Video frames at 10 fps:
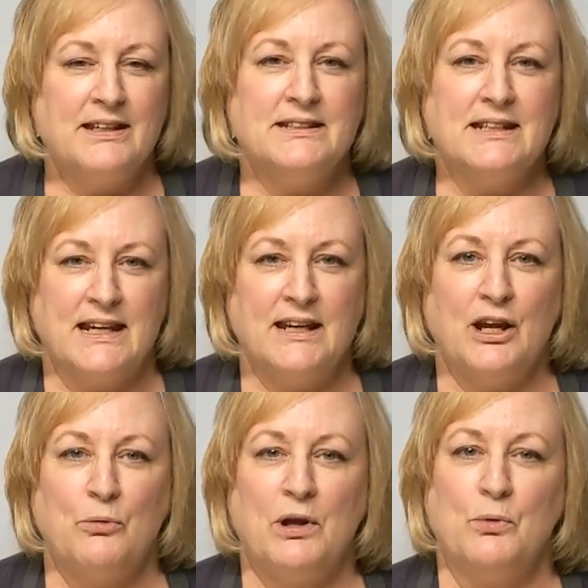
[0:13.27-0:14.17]
Today
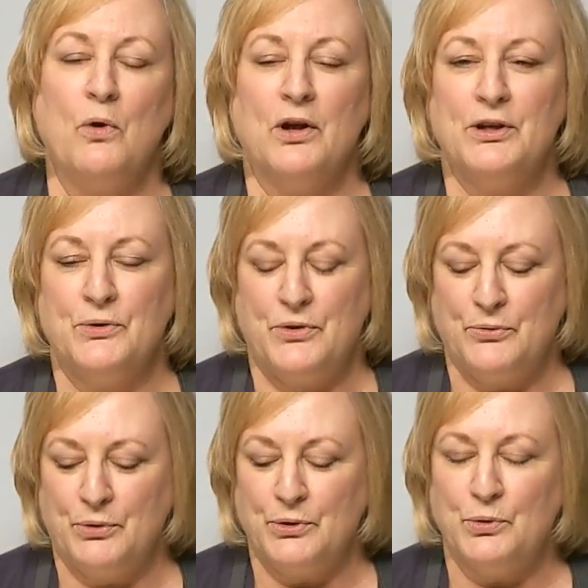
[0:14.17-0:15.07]
I want to walk you
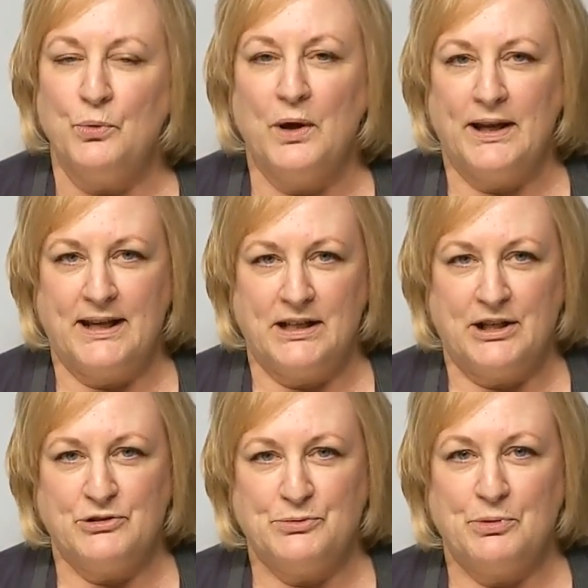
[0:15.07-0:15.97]
through what
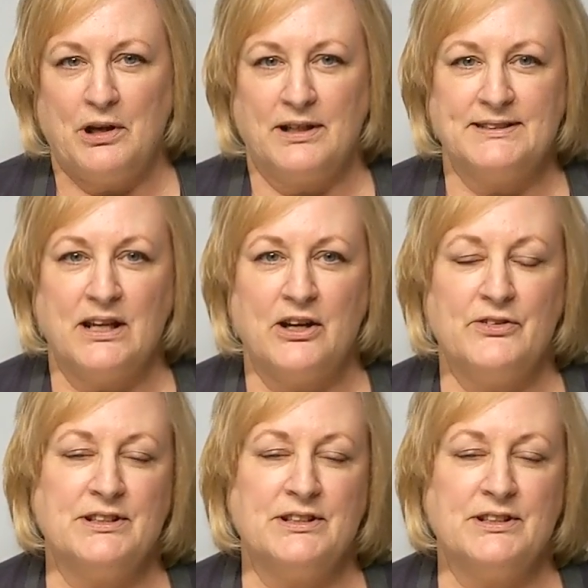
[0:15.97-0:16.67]
anhydrous products are,